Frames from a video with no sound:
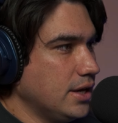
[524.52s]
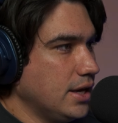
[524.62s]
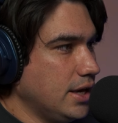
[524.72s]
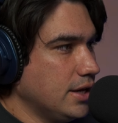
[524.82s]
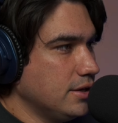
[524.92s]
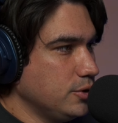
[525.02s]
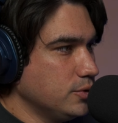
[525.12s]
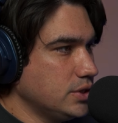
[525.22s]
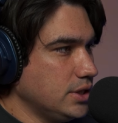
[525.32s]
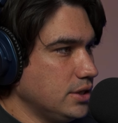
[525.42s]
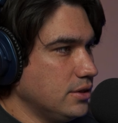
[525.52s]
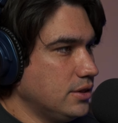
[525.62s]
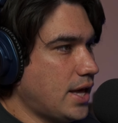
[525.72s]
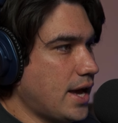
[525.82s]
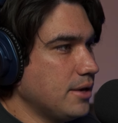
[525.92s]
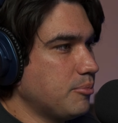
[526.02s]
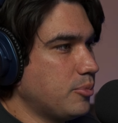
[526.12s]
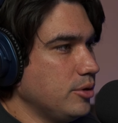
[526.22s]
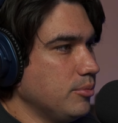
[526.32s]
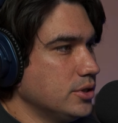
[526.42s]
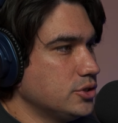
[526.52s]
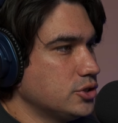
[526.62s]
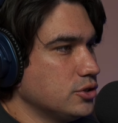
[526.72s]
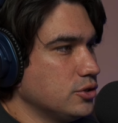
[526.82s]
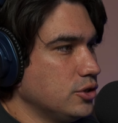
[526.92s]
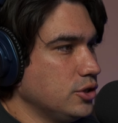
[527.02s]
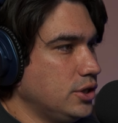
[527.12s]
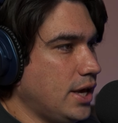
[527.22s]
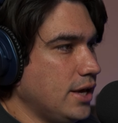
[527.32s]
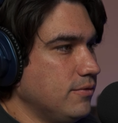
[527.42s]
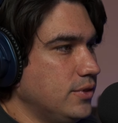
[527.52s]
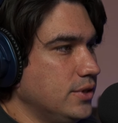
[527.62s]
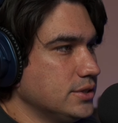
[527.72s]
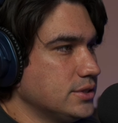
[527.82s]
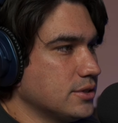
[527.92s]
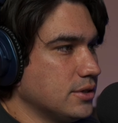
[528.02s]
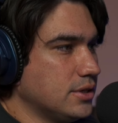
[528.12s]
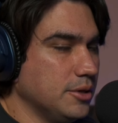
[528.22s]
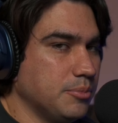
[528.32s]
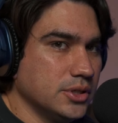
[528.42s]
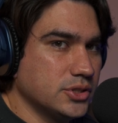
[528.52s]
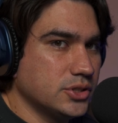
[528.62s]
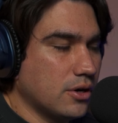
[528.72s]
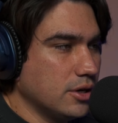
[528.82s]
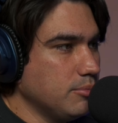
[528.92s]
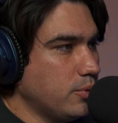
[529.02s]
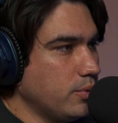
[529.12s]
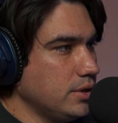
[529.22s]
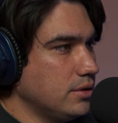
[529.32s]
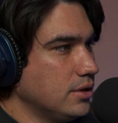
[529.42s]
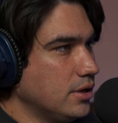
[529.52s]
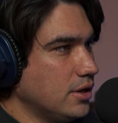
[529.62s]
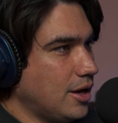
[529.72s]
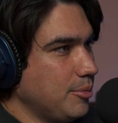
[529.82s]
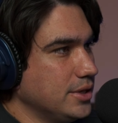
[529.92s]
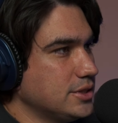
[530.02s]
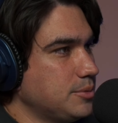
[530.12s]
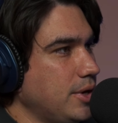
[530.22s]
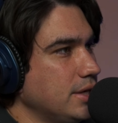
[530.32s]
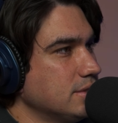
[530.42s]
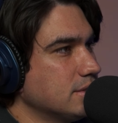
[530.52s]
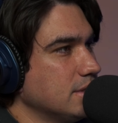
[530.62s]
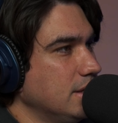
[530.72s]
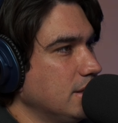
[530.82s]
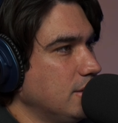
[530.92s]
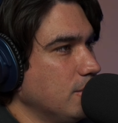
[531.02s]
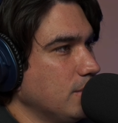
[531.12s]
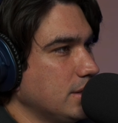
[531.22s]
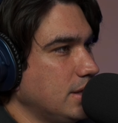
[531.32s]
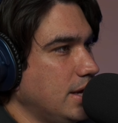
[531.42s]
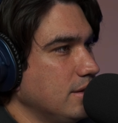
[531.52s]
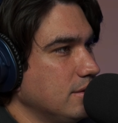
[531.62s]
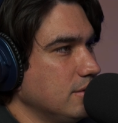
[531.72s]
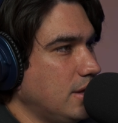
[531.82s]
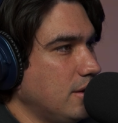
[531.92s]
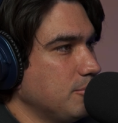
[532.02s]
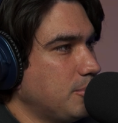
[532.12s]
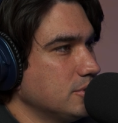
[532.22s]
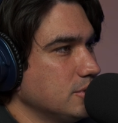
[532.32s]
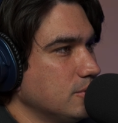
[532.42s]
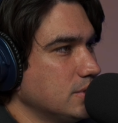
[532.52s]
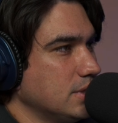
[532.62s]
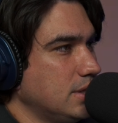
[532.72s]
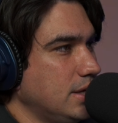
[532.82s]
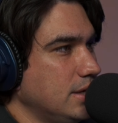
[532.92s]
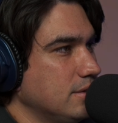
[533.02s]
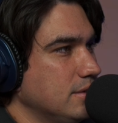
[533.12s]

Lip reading: and you see that pretty much gave this clip a starting point. I'm gonna hit space and they go like that. That other person goes like that.